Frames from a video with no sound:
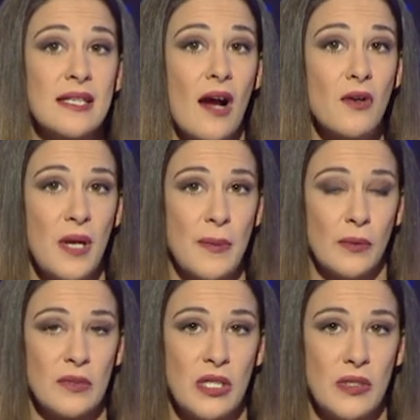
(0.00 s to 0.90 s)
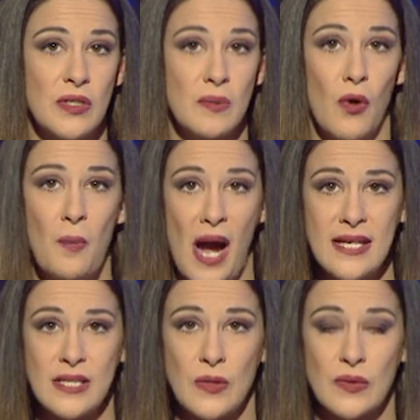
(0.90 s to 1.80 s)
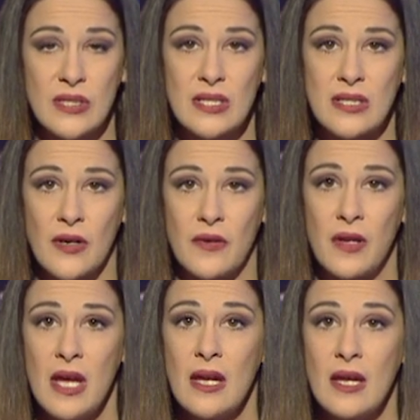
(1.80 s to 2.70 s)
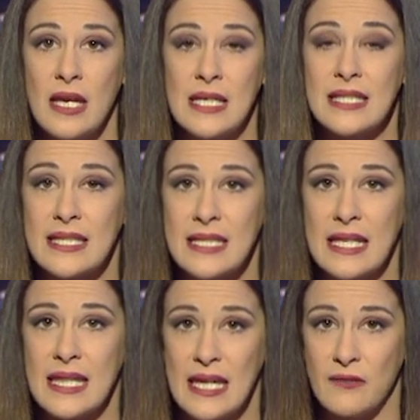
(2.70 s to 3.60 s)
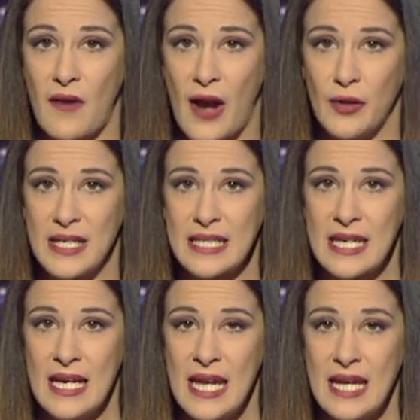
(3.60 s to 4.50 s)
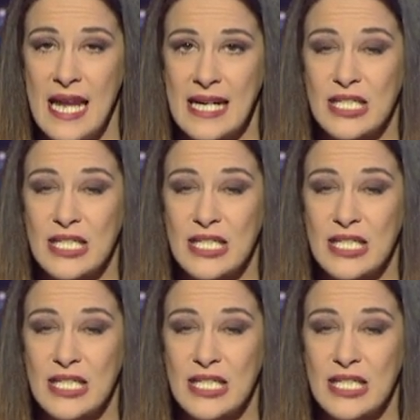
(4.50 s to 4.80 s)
young people to use more bicycles to serve in assisting the environment. Next